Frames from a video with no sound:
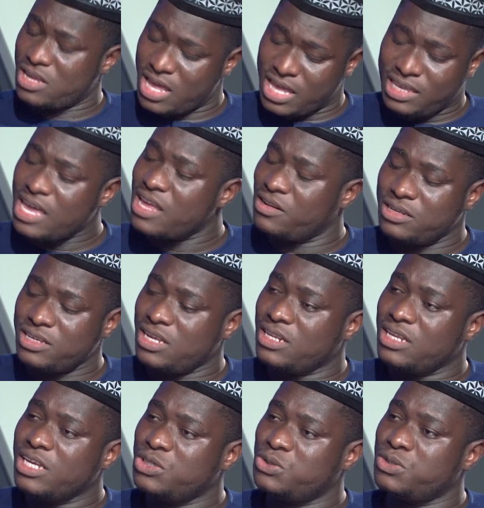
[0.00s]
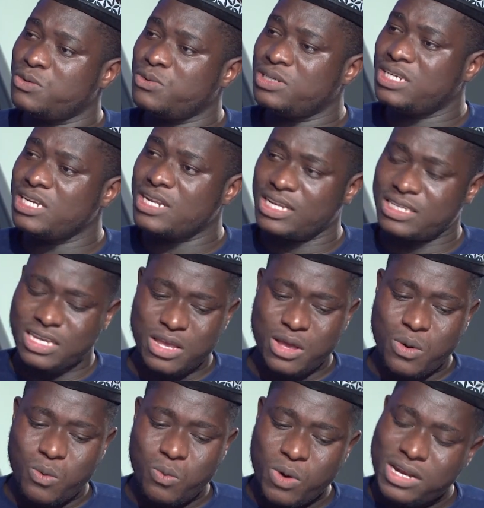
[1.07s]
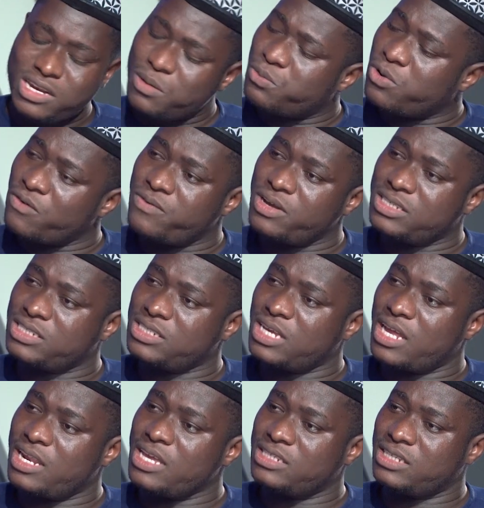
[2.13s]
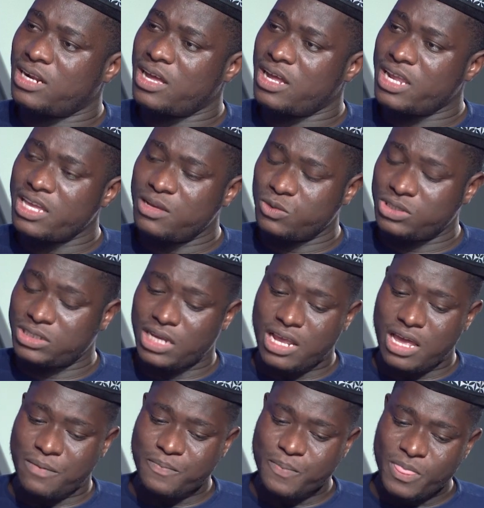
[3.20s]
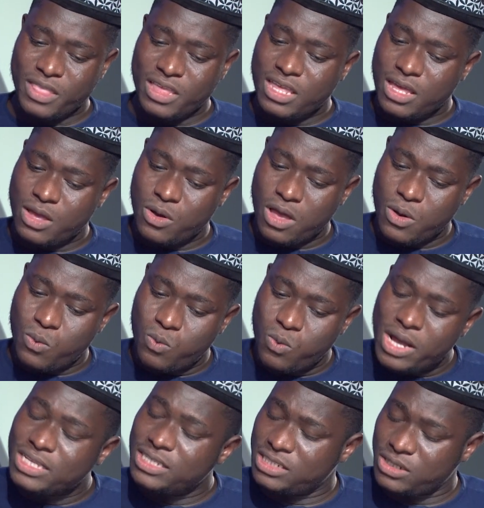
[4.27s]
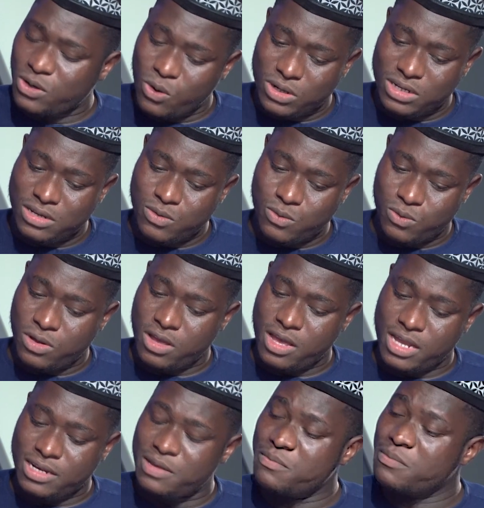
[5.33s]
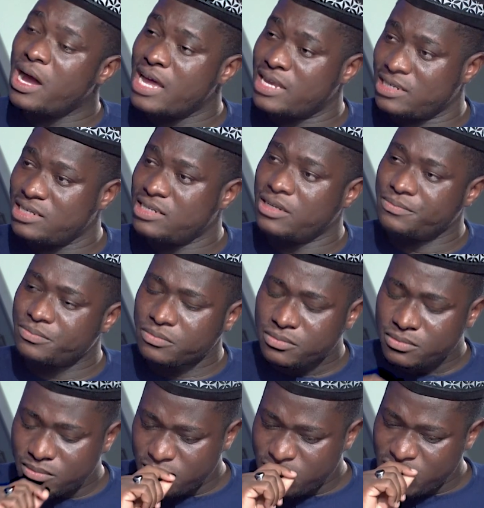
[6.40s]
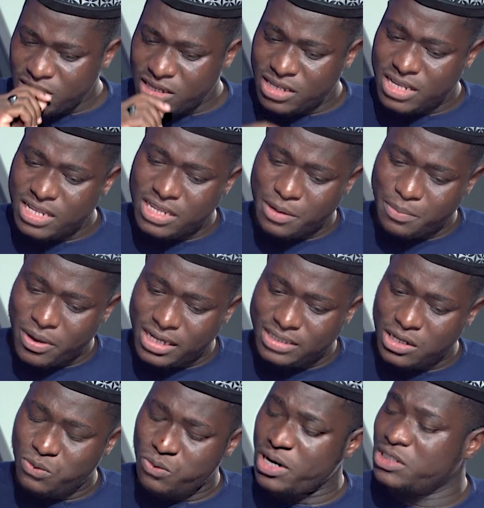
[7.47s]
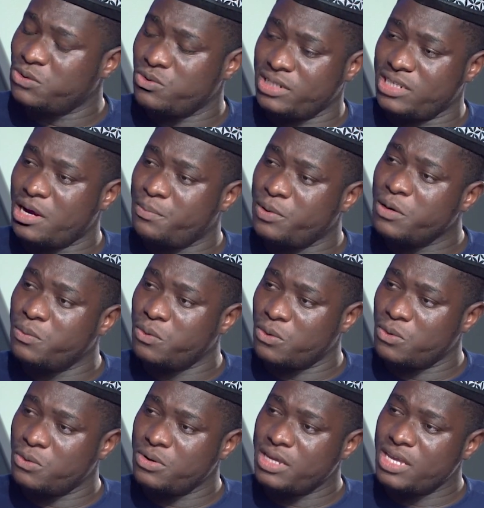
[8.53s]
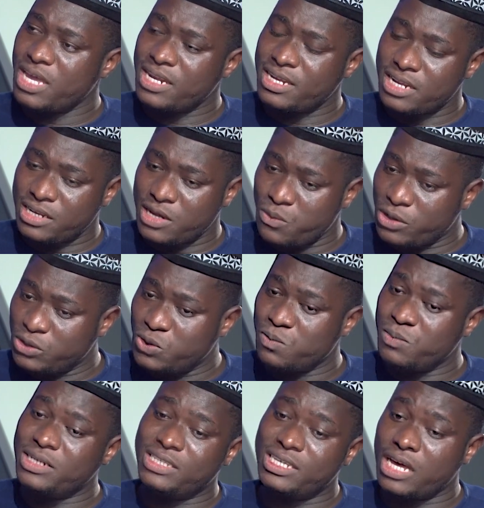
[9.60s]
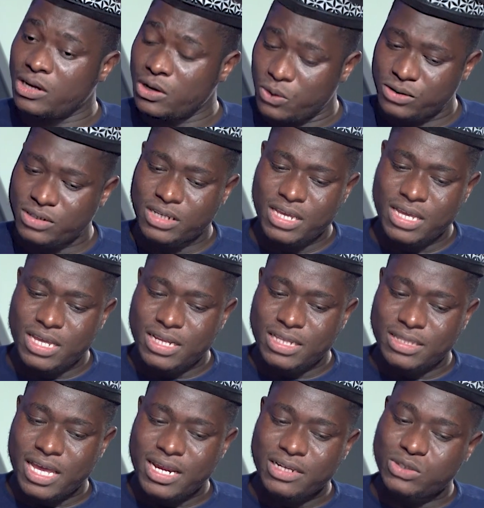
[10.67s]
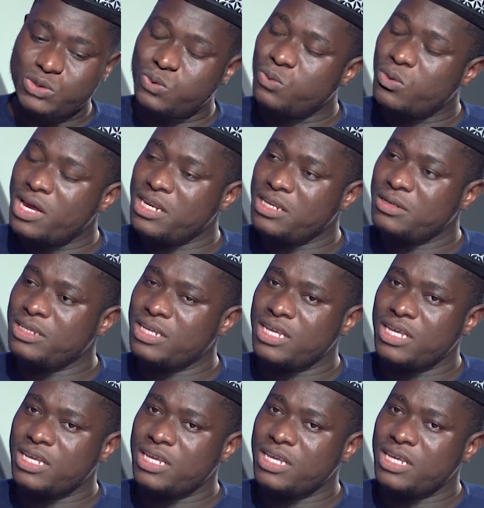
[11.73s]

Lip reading: again, in history, we see that when the prophets alayhi wasallam went or were demised, they parted ways with their people, and then they went to meet their Lord. That is when,